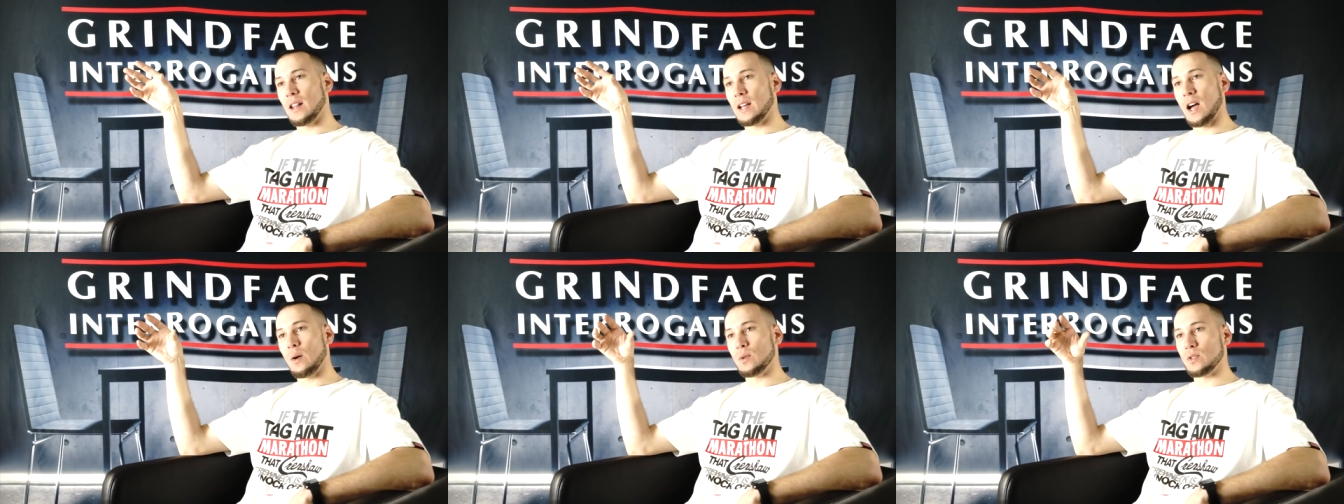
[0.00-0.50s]

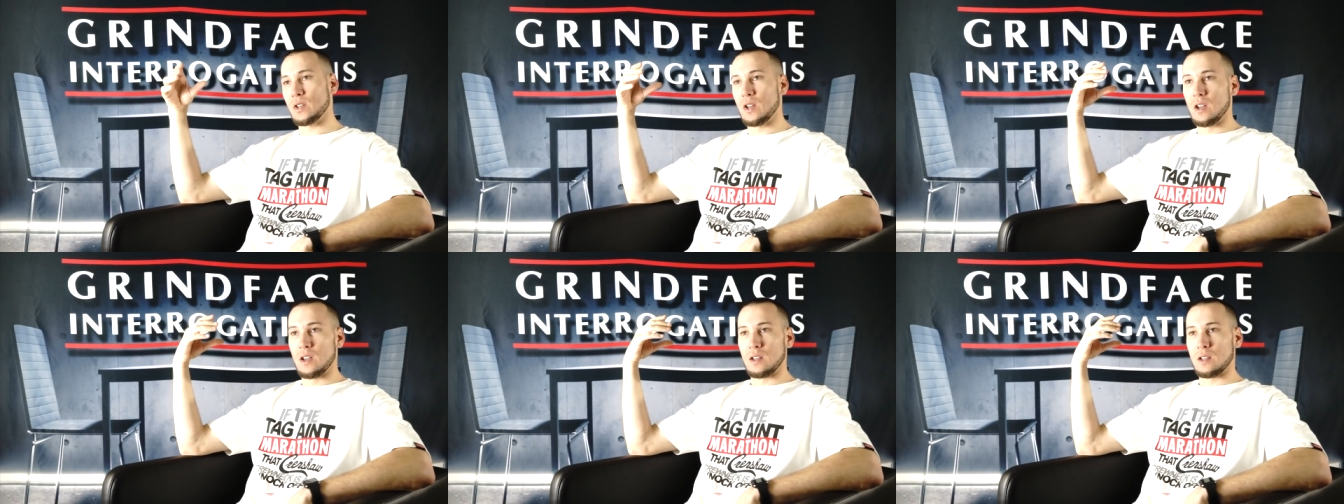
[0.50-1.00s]
Like, I was
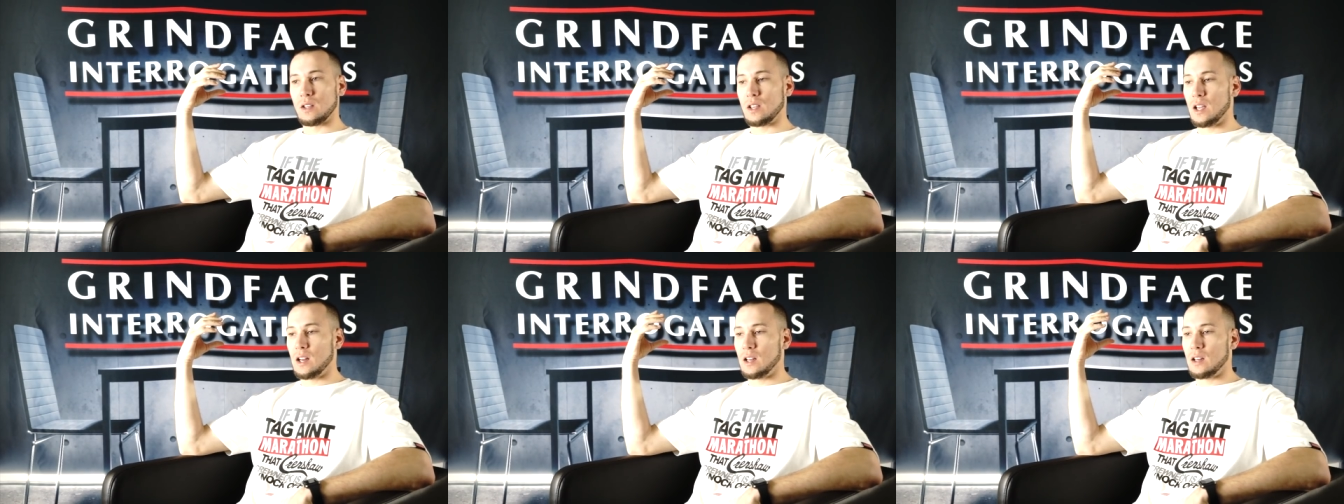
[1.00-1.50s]

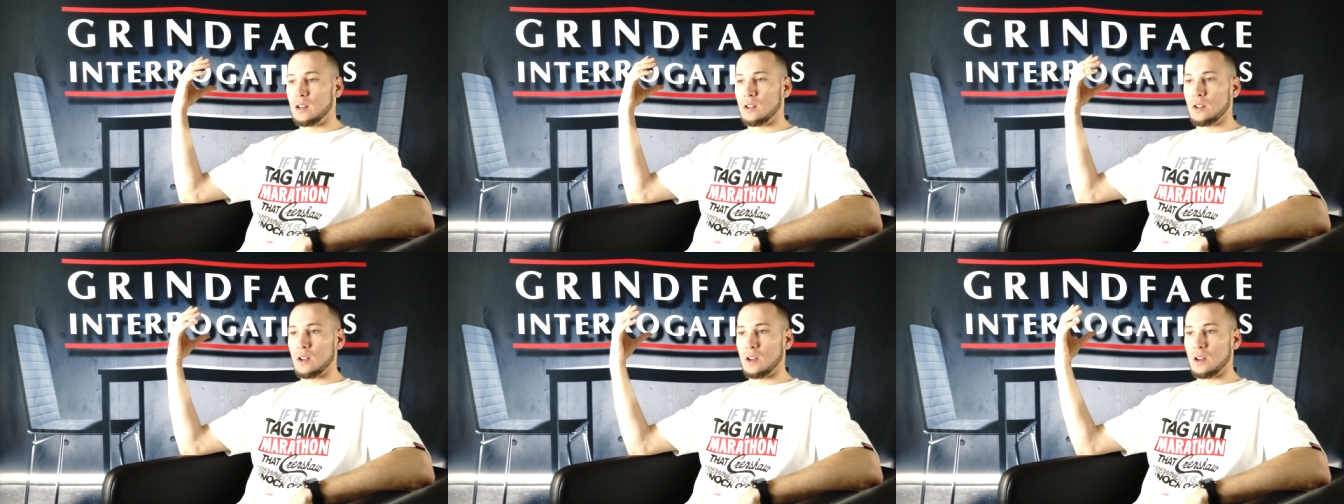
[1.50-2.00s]
getting
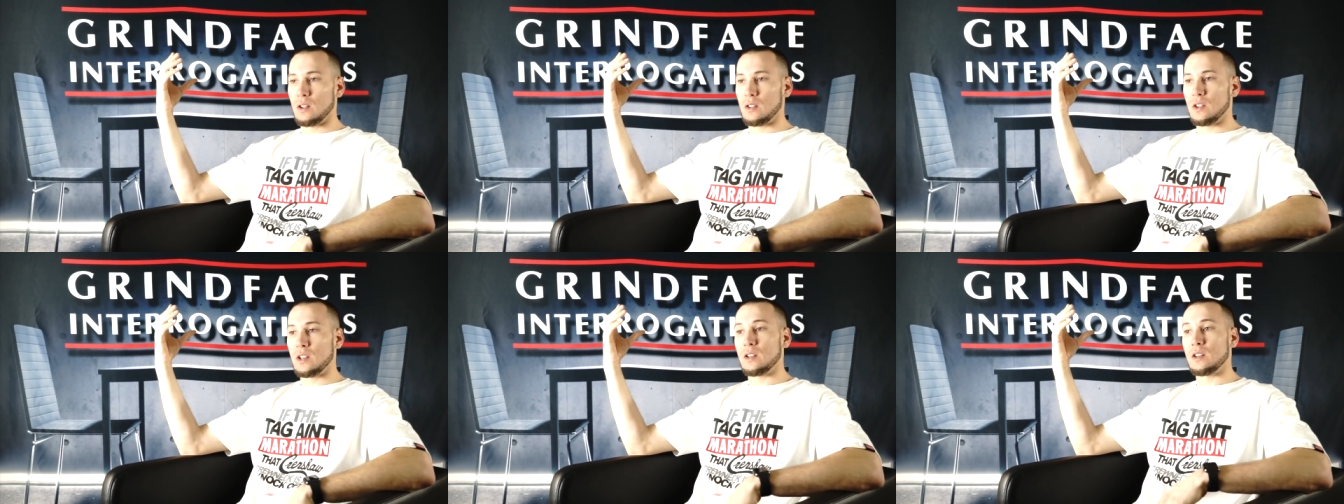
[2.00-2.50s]
the
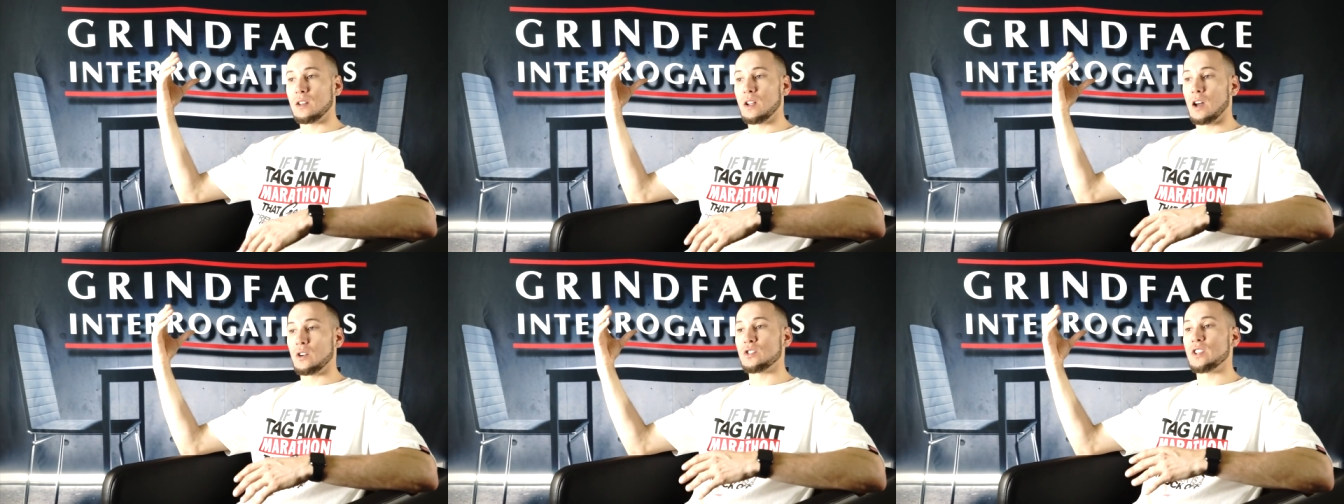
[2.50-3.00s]
the
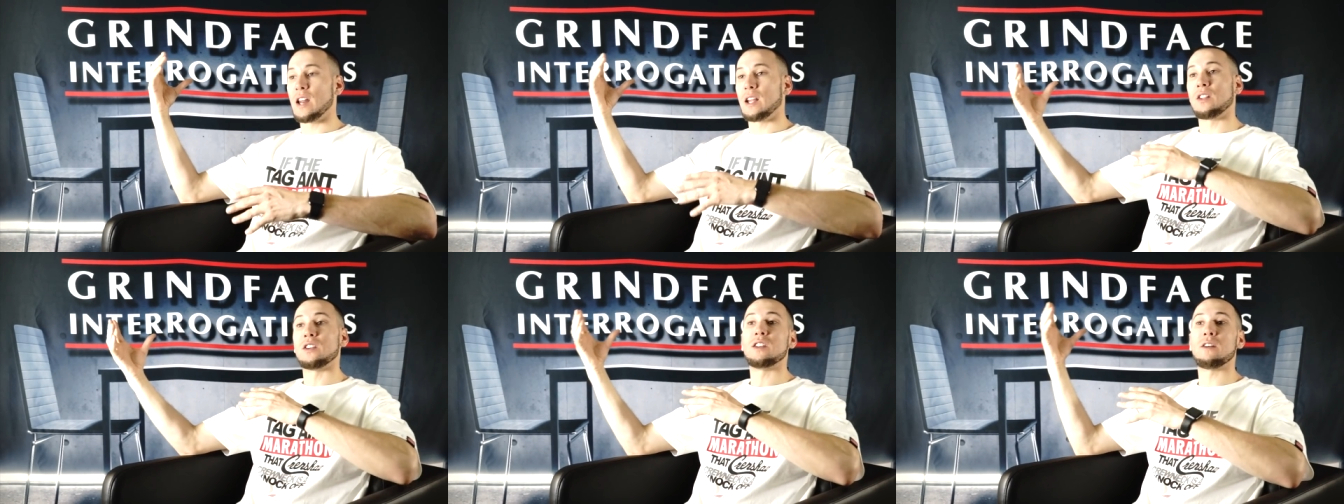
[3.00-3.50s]
understanding
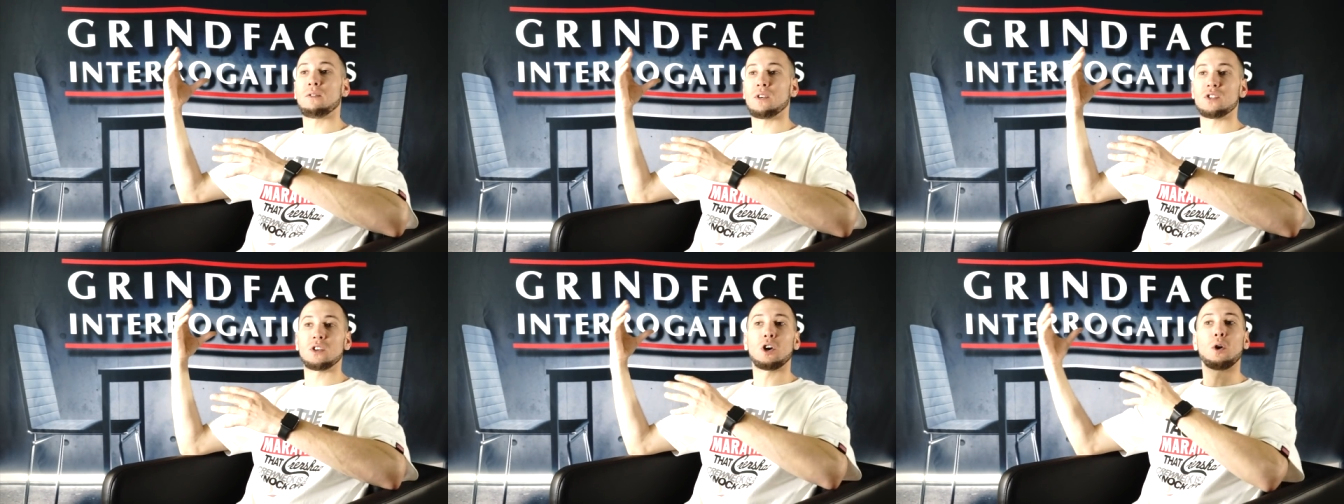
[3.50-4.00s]
of the
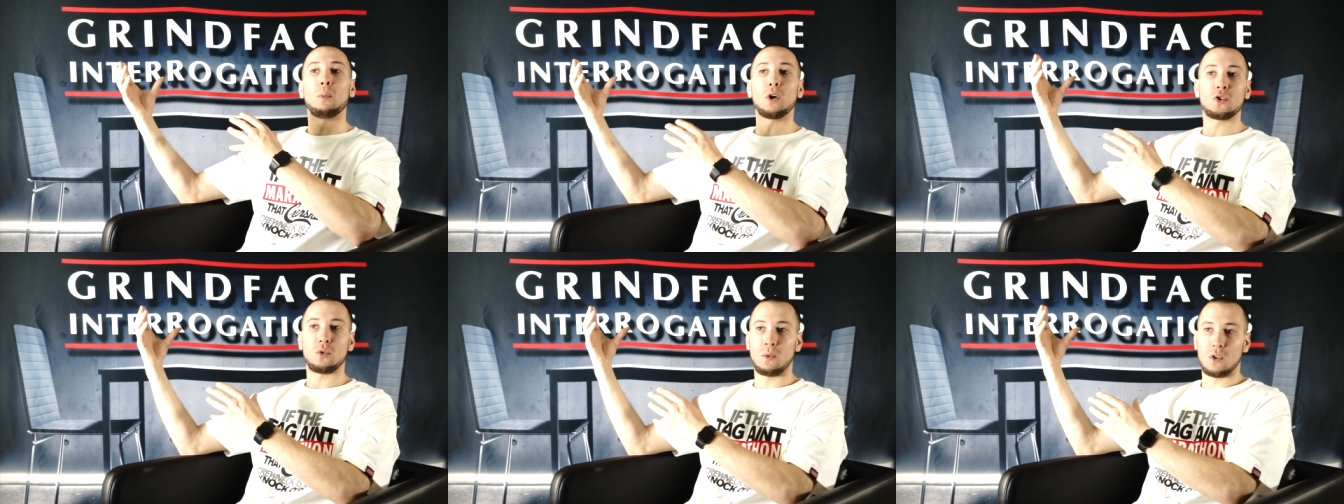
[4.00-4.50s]
difference in
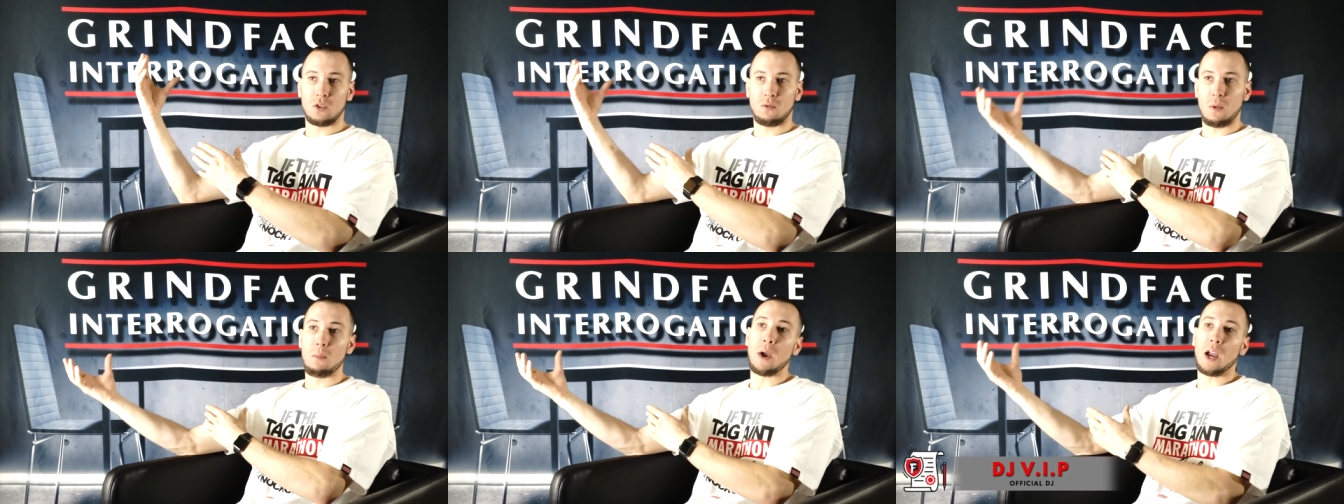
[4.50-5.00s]
commercial music
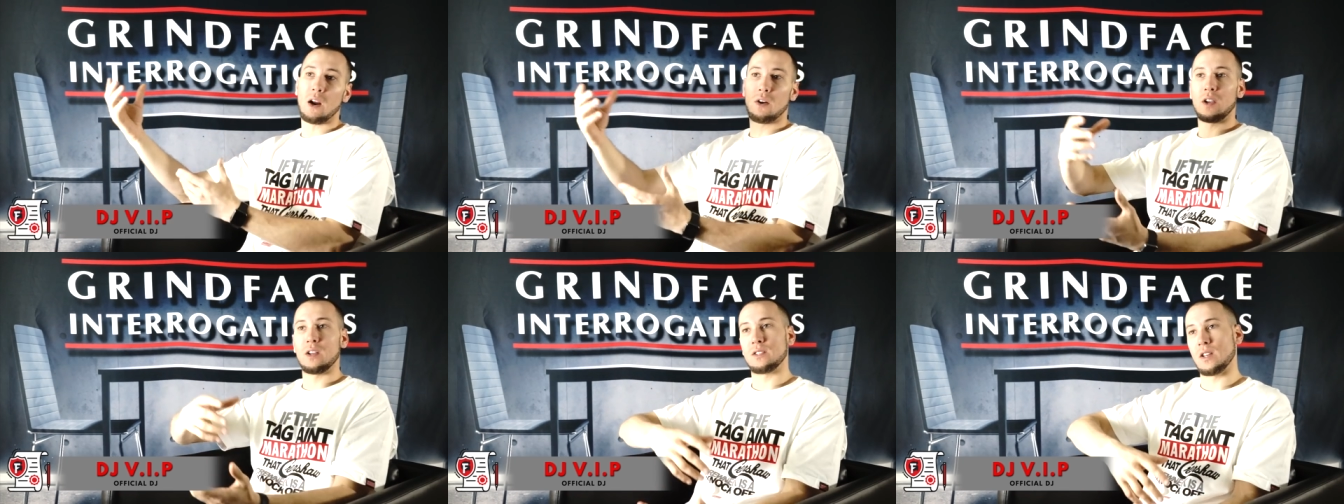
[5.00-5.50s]
from the Bay
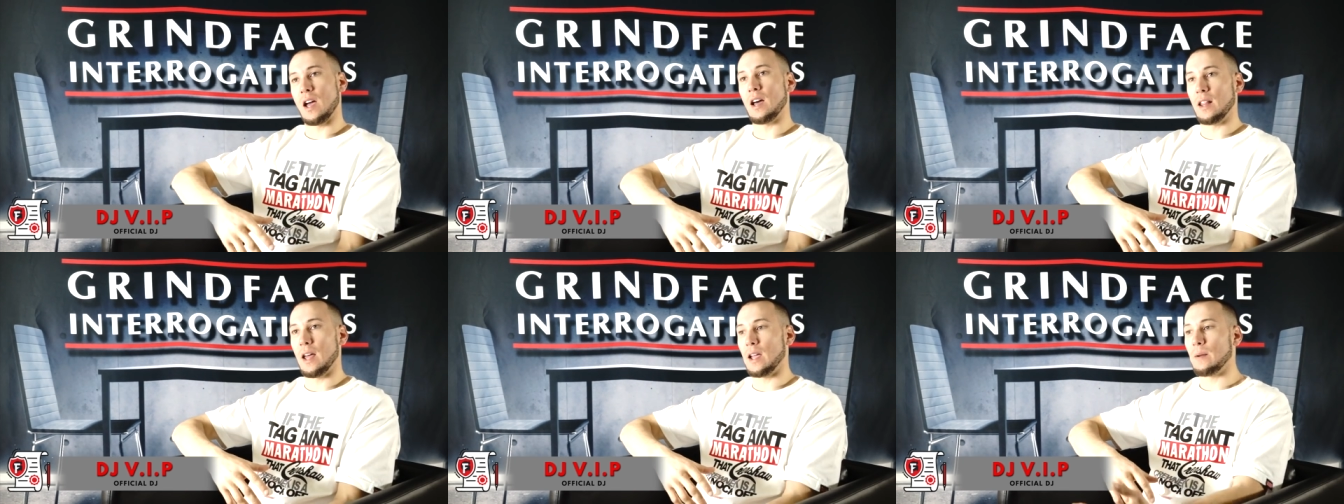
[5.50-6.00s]
Area yeah. to
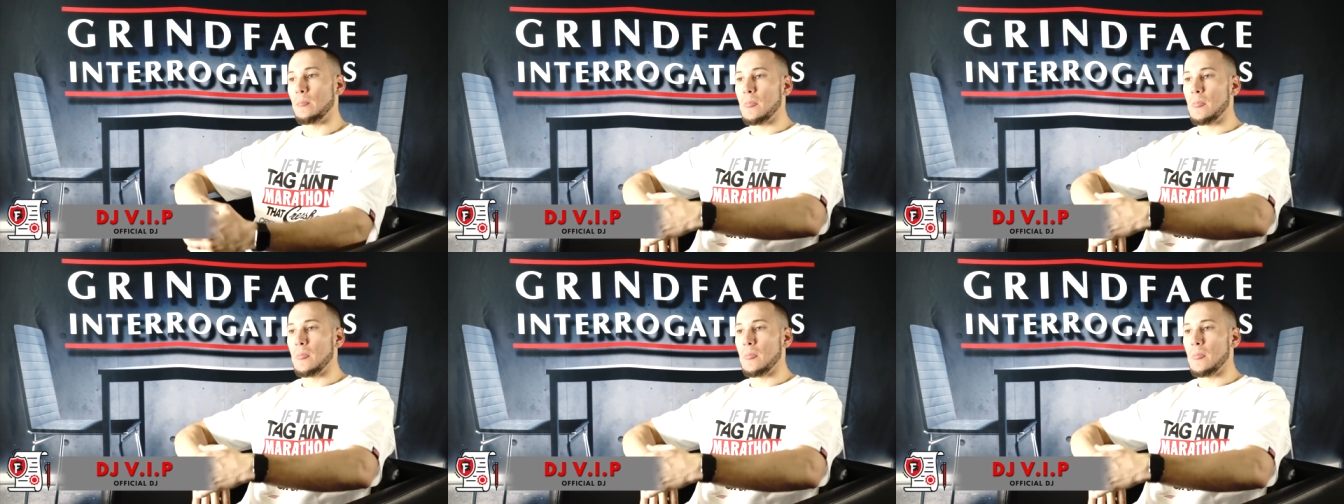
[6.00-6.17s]
LA,